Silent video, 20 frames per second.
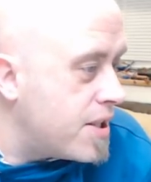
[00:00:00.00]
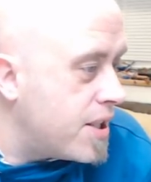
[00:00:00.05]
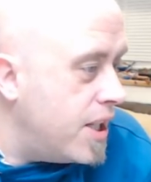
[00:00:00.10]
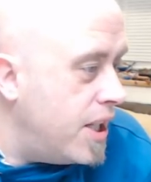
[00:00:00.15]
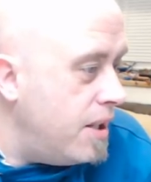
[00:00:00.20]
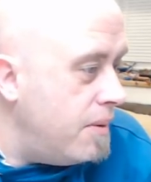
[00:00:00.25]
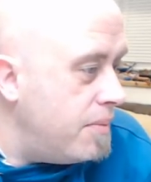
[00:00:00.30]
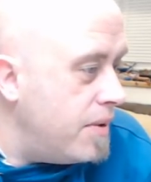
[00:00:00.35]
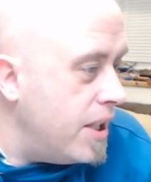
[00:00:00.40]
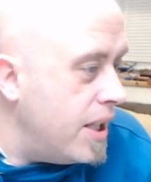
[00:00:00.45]

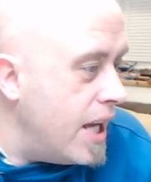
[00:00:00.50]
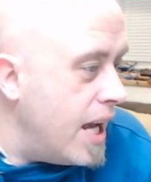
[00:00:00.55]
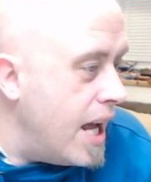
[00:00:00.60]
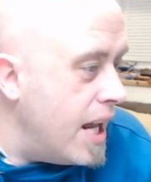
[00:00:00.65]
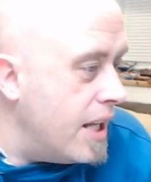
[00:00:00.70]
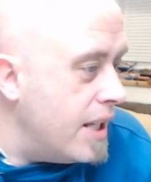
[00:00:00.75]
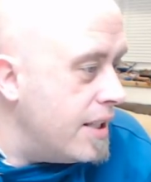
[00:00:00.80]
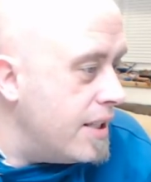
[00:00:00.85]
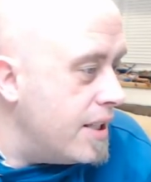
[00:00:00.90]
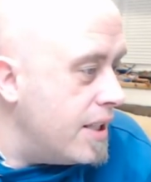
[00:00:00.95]
keep the
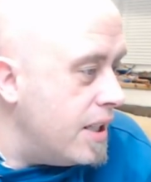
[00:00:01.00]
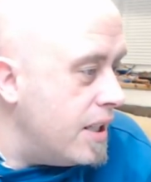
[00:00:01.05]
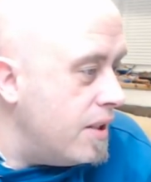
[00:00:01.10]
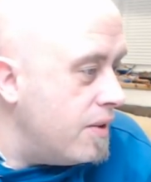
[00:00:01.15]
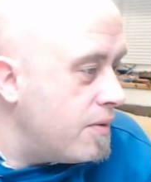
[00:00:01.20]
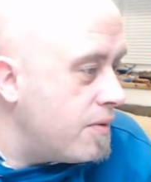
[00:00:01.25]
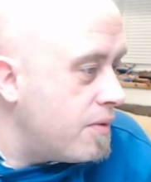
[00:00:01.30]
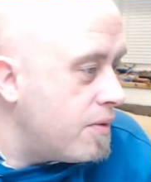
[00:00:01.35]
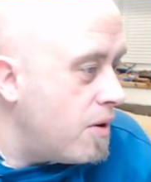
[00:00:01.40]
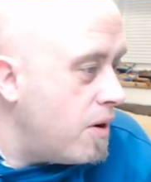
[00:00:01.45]

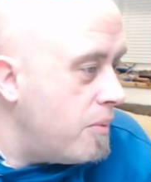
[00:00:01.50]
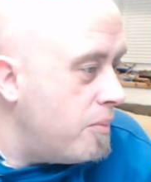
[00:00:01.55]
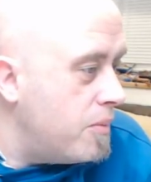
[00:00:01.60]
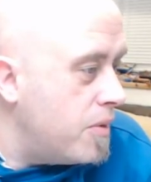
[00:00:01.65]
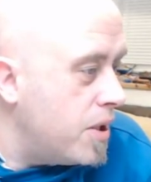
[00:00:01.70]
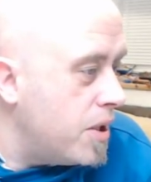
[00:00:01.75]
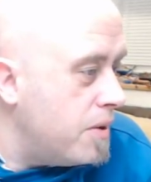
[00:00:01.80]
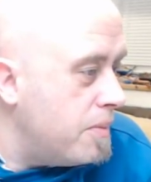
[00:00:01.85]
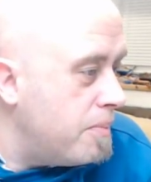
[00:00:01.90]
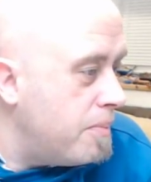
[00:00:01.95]
LED from
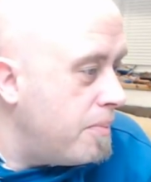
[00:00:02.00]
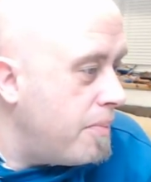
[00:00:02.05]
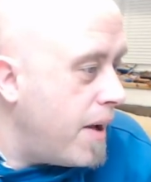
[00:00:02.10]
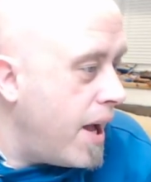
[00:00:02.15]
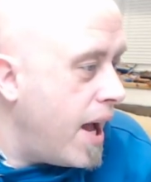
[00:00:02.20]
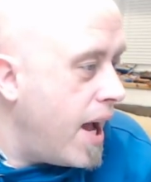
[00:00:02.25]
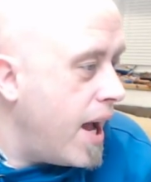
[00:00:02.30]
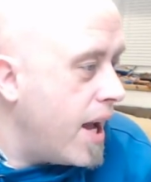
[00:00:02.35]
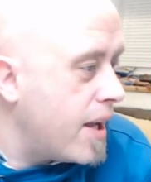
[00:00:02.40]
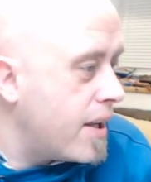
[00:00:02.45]
the
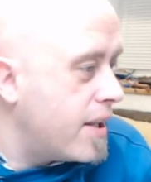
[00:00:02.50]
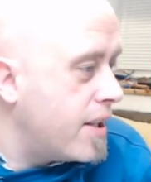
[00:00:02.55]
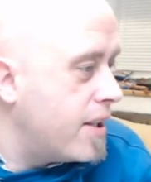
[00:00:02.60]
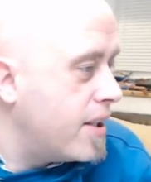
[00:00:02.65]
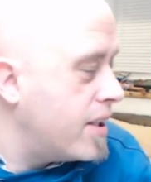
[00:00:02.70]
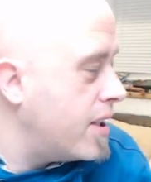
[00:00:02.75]
back.